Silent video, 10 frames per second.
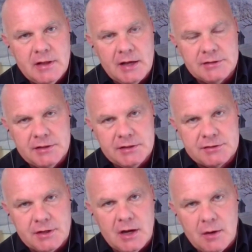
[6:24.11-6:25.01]
as it is
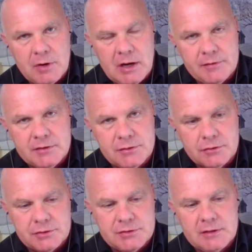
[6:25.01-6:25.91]
to nonprofit
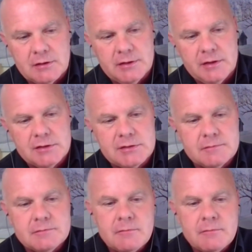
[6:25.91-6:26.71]
social sector leaders.